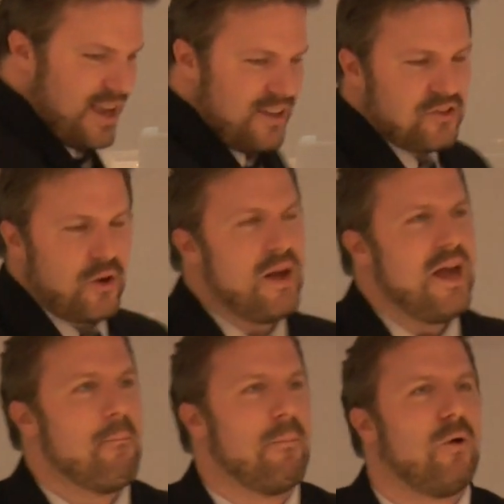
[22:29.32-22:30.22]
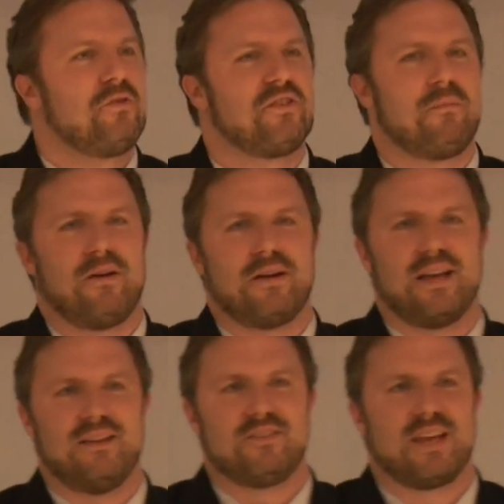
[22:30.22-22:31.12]
So most
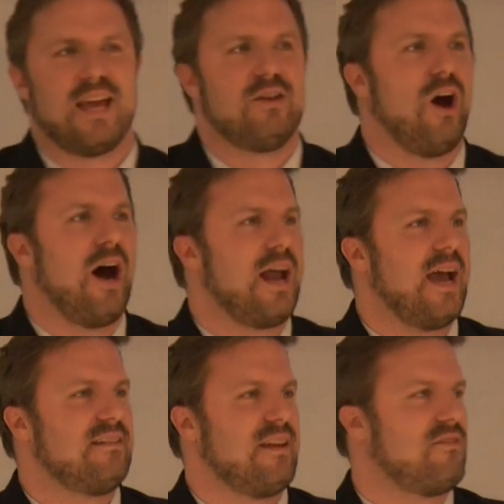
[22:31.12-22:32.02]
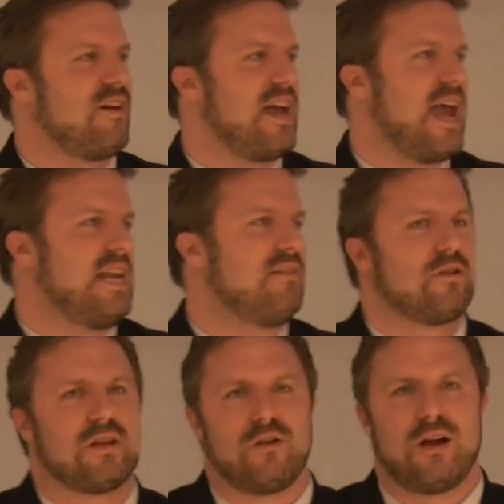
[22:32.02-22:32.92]
Americans cannot identify any of their
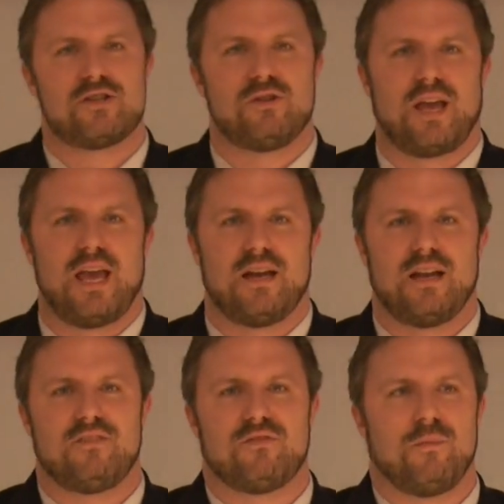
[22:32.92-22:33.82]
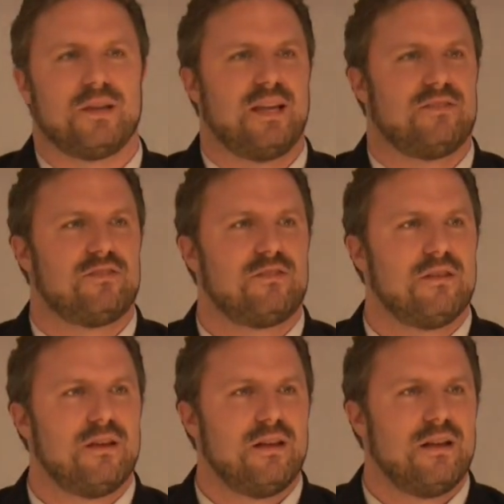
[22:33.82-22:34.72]
congressional candidates from a list,
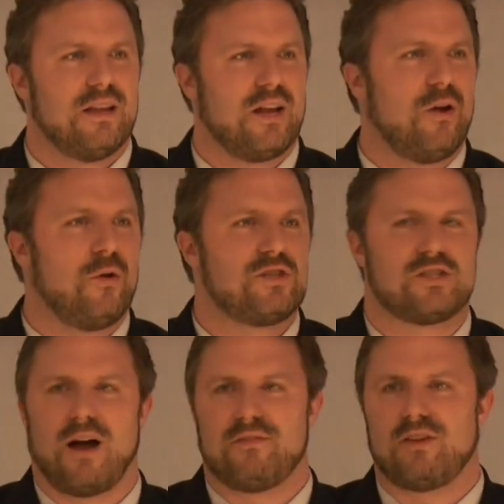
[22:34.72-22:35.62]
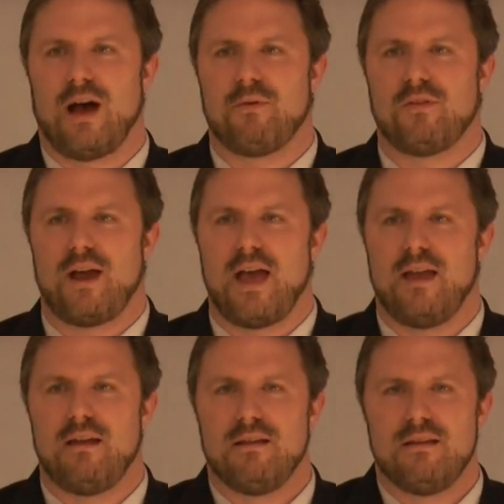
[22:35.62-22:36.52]
let alone just off the top of their head.
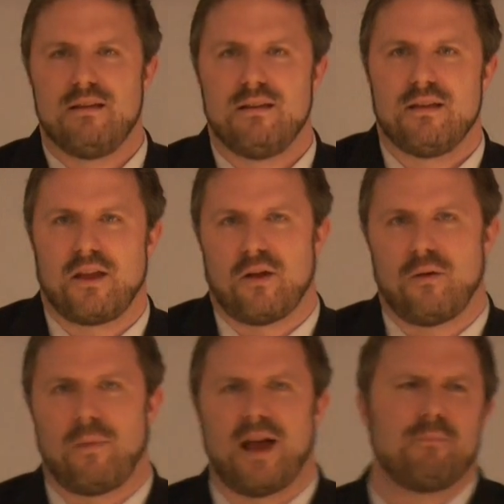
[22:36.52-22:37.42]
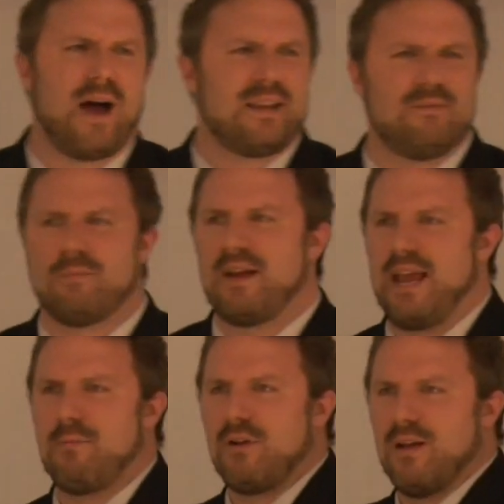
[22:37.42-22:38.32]
You know, mine lives in my
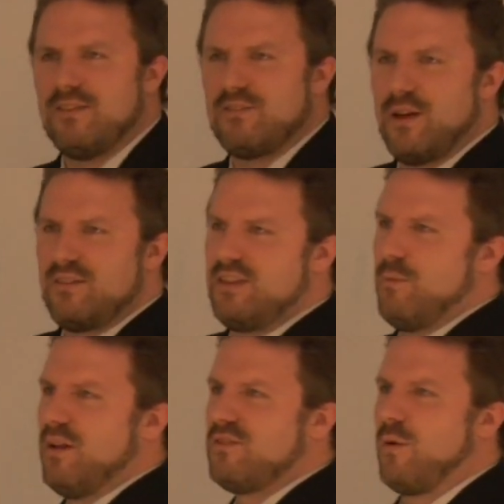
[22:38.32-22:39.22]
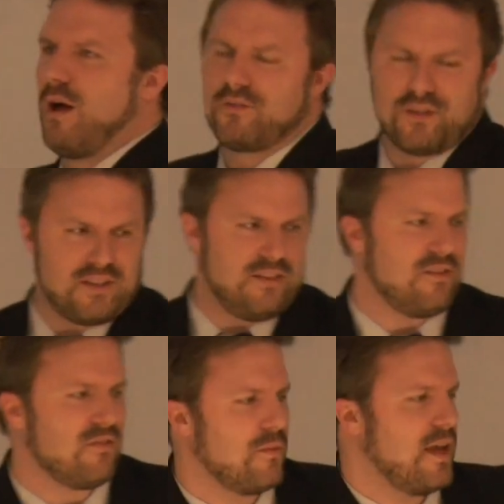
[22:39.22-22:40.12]
neighborhood, so I see him once in a while, so it's easy
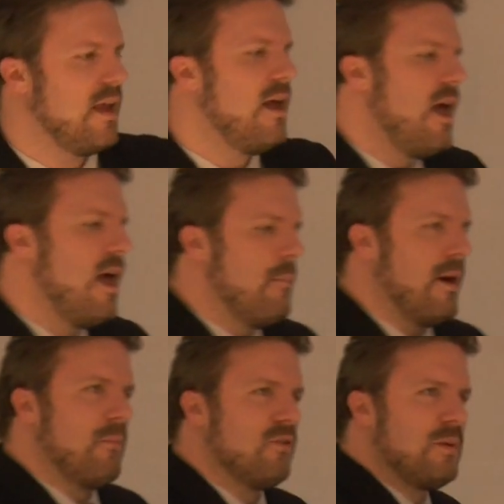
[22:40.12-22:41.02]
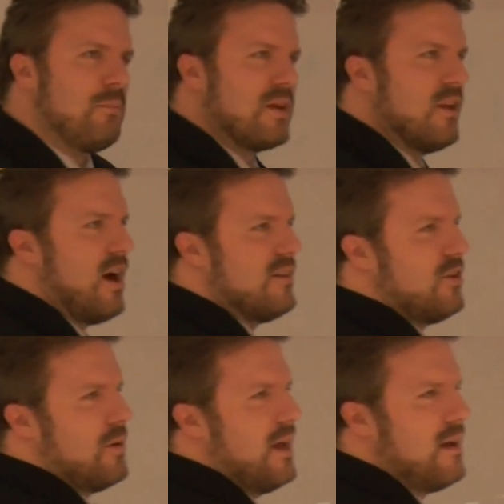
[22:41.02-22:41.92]
for me. But most people cannot
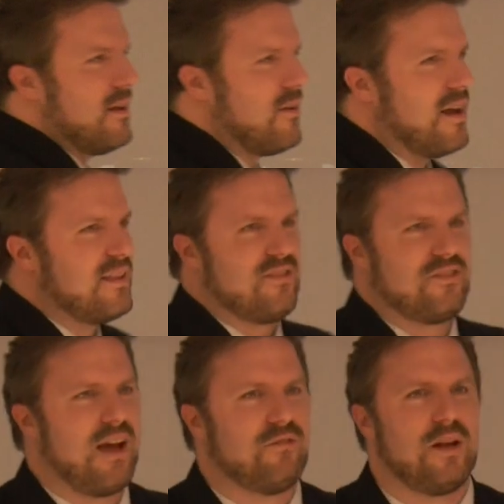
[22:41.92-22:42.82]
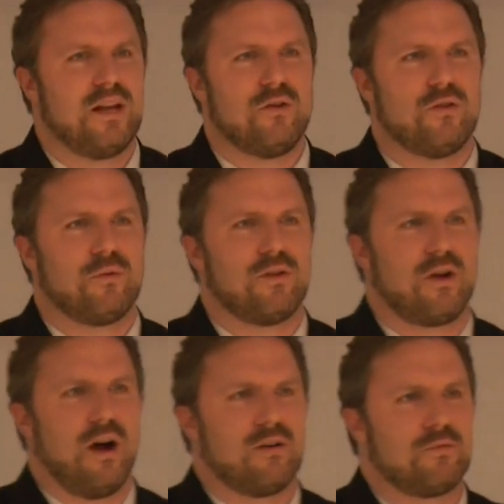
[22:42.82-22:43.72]
do it, right? They just have no idea who their
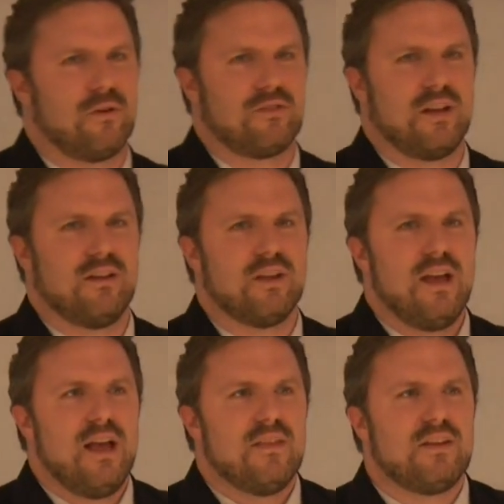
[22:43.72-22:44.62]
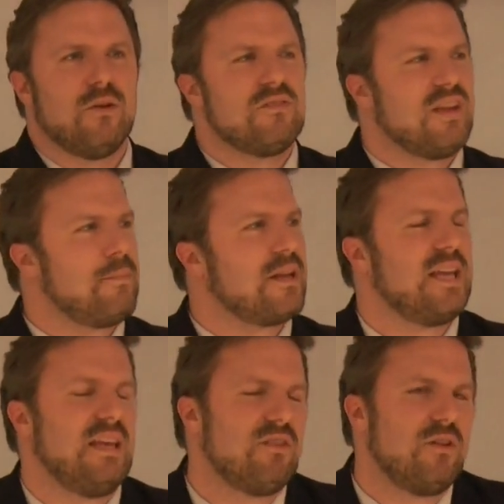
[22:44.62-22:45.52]
congressperson is. They don't typically
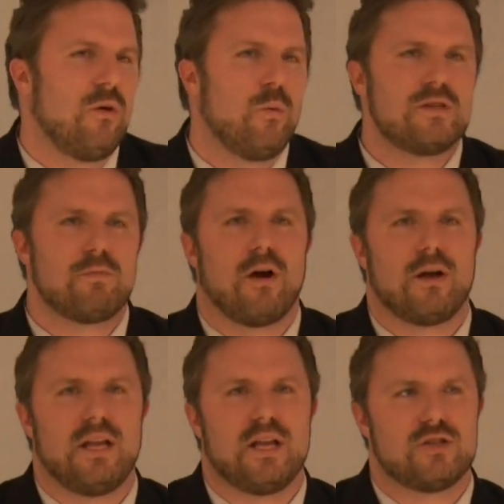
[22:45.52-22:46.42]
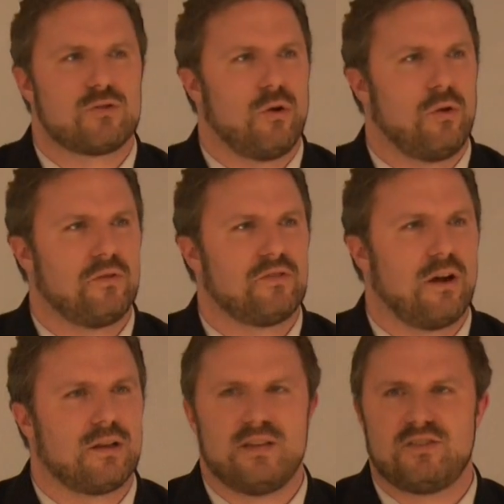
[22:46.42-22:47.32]
even know which party controls
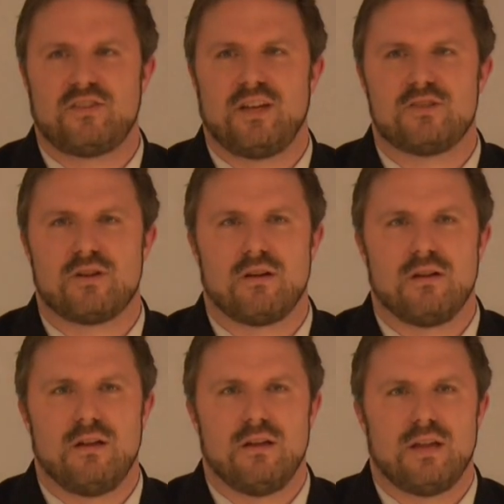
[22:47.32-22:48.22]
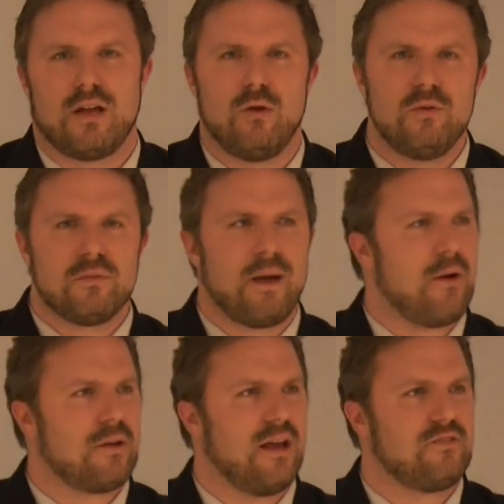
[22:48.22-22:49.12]
our legislature. Like, who was in
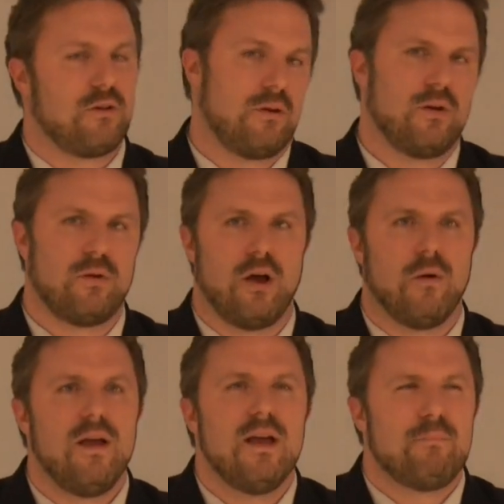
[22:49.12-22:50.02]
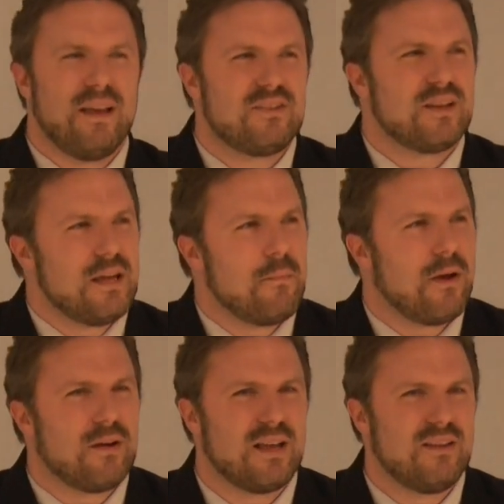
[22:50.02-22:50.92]
power last year? We don't know. Basically,
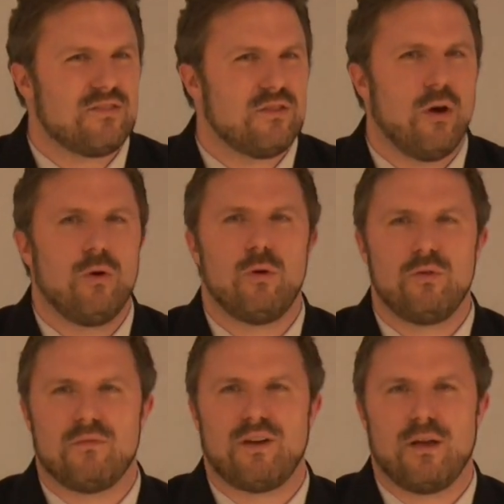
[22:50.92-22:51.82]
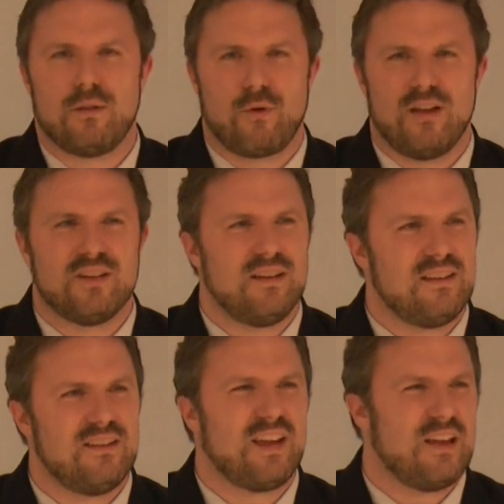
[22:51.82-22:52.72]
Americans know who the president
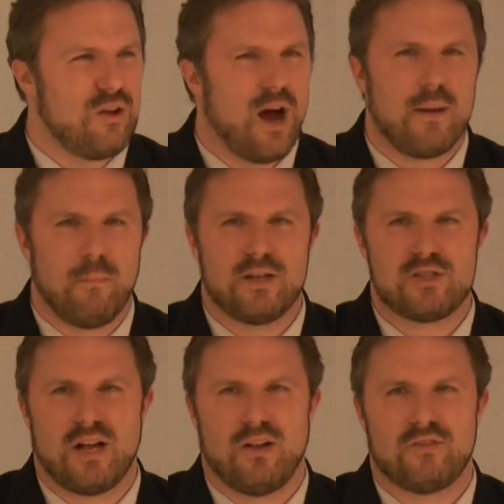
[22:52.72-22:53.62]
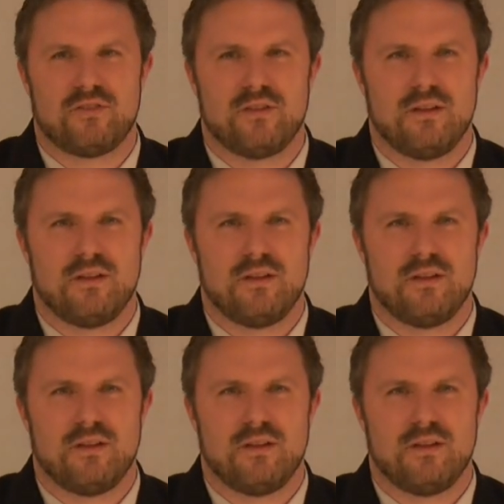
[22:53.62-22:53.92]
is and not much else.